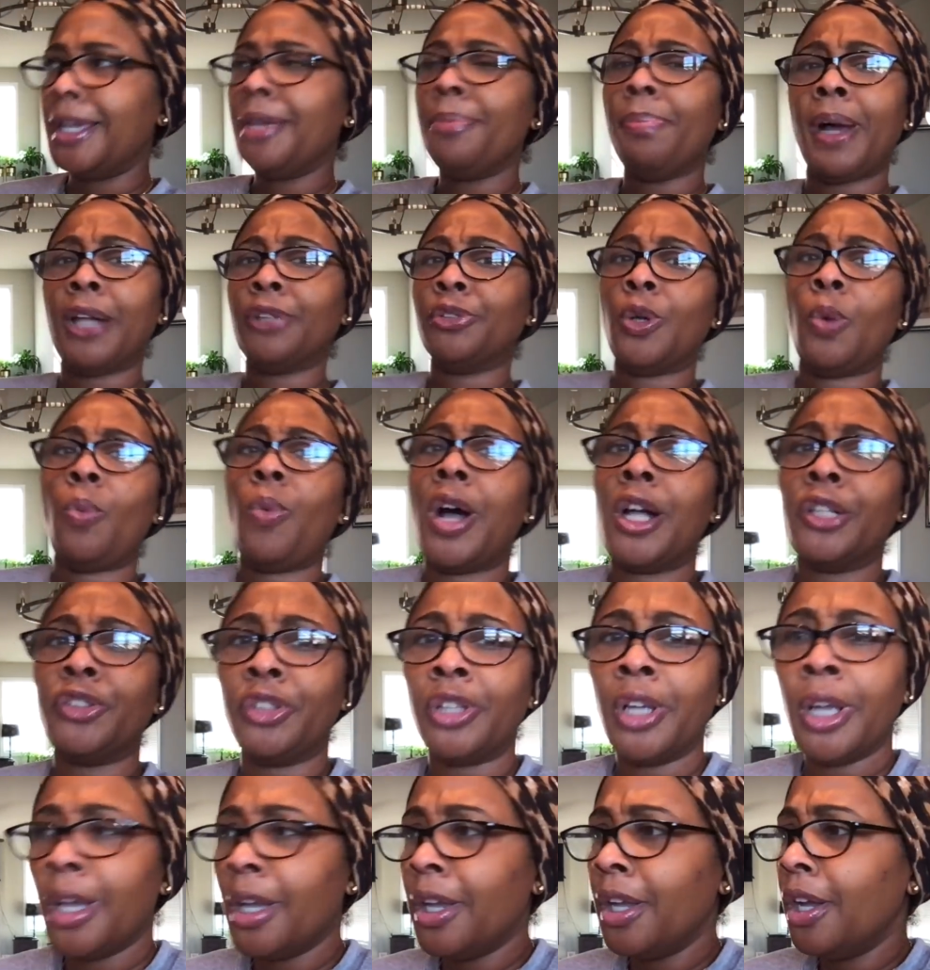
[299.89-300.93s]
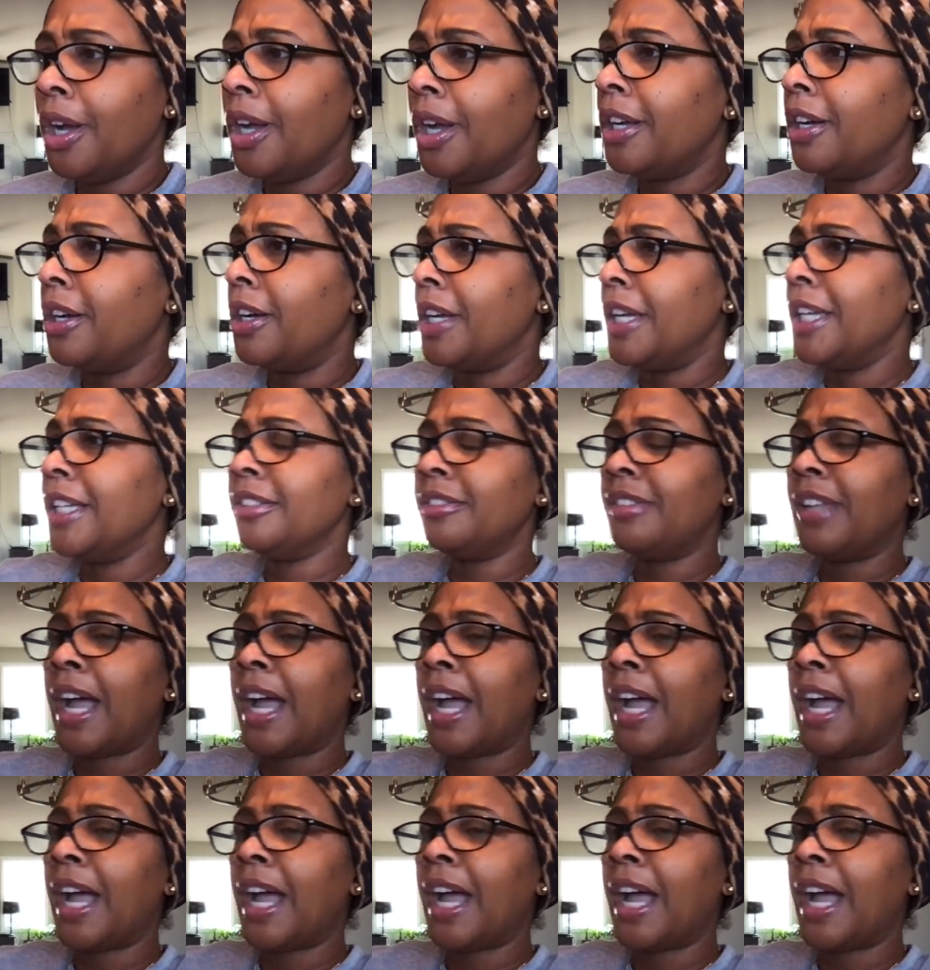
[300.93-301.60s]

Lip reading: He about to watch his